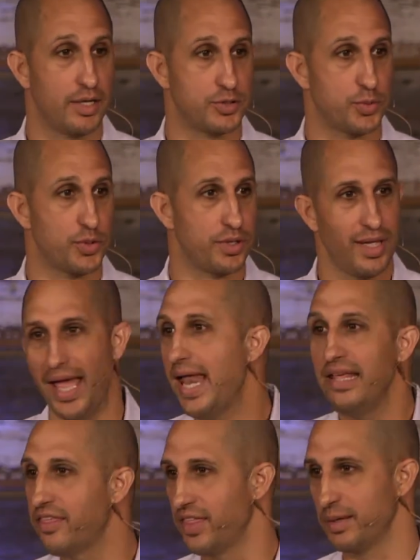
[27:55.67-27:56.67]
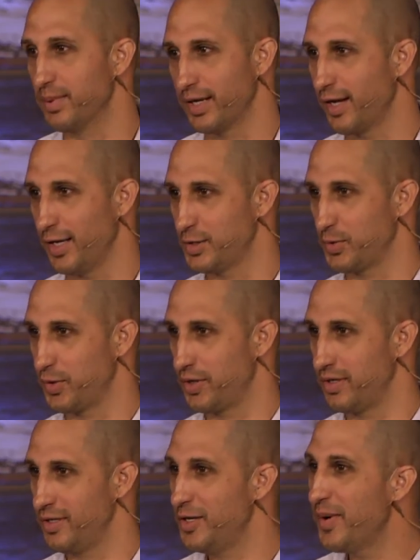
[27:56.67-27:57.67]
but God's word. Anything but
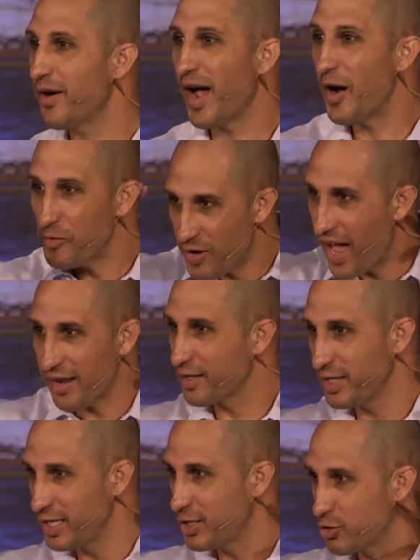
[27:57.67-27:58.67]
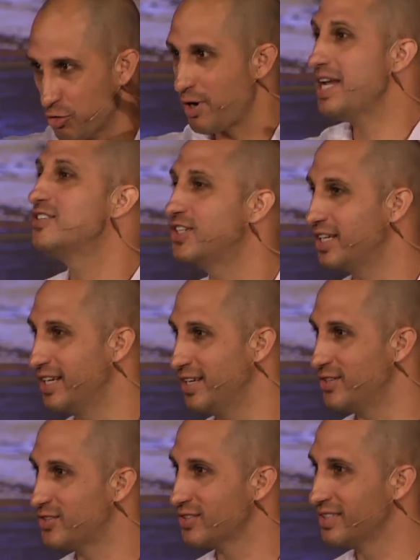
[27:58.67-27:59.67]
God's word. No matter how radically
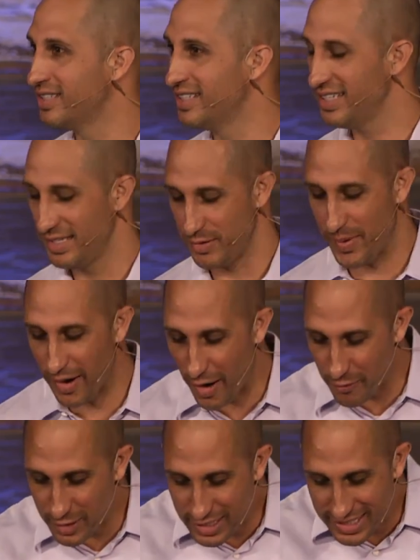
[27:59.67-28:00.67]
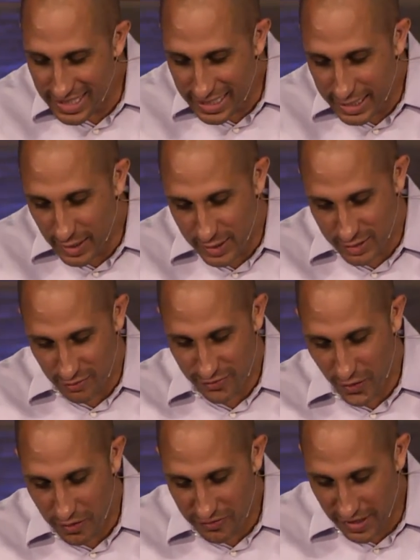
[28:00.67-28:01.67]
crazy it is. No matter how ridiculous